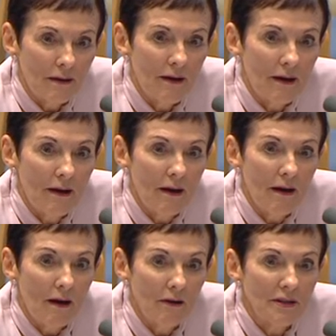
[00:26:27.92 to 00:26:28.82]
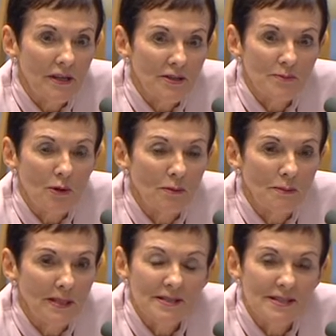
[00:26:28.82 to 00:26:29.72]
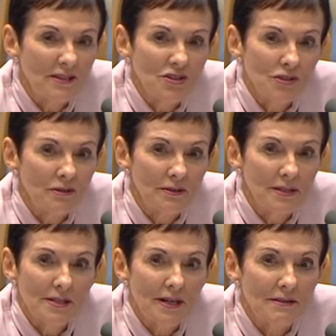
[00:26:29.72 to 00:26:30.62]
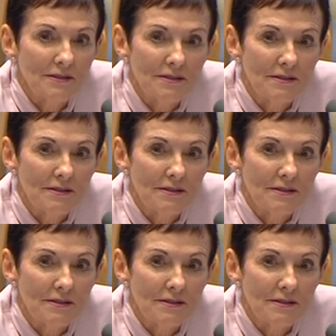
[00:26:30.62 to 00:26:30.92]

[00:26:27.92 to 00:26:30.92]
I think it's probably essential in this case.